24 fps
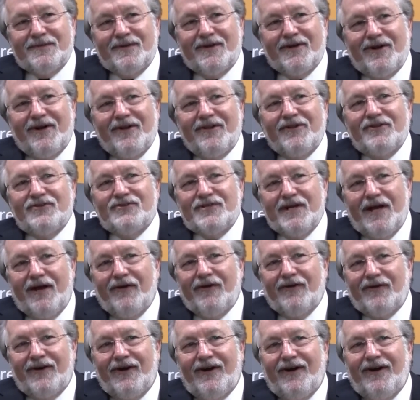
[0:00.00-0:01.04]
We call it
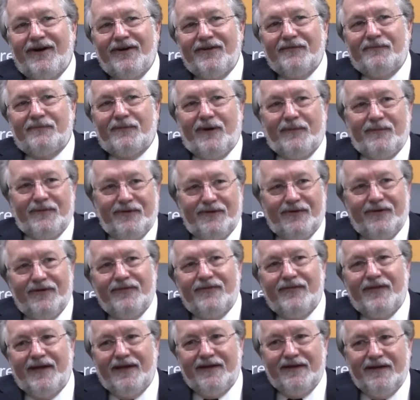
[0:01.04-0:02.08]
JELCAR. You've probably heard
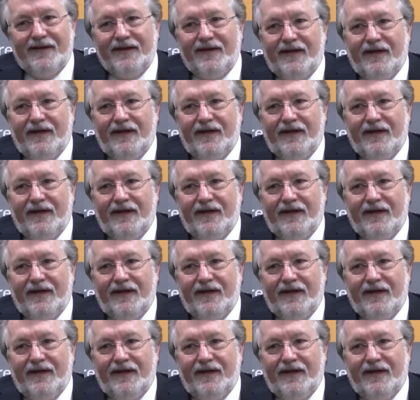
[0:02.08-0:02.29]
that.